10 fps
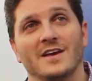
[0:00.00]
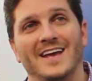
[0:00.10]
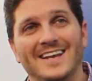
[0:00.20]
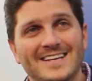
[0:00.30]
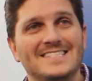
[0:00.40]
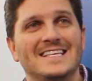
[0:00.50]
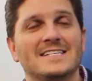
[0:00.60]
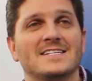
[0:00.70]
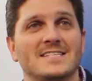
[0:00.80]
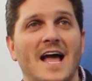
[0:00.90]
It is the
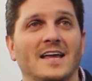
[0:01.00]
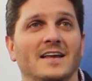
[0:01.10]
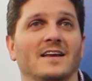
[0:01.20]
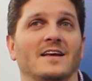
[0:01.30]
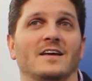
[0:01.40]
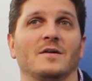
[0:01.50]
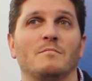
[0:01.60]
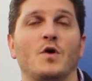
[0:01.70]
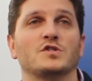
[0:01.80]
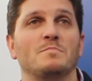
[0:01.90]
second
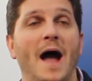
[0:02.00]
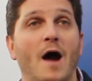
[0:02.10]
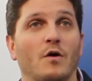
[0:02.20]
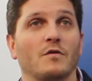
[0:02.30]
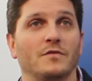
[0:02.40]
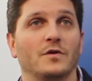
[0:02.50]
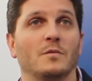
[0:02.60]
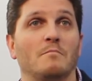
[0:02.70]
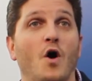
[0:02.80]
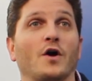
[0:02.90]
most powerful
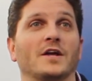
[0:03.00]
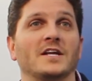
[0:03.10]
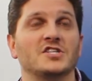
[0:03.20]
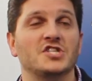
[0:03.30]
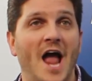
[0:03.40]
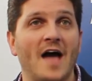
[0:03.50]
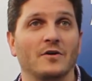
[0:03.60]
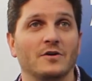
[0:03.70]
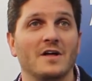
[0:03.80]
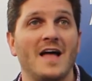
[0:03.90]
marketing
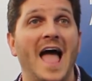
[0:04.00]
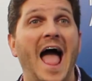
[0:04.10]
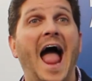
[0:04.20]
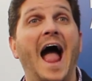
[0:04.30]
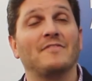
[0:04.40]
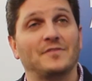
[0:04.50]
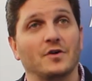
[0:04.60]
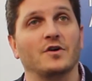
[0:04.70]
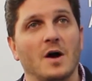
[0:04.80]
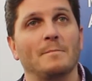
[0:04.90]
channel
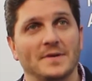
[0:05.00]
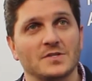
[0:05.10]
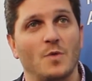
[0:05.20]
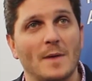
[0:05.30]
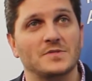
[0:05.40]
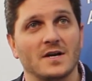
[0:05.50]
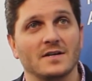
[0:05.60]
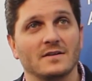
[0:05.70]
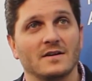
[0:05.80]
after a company's website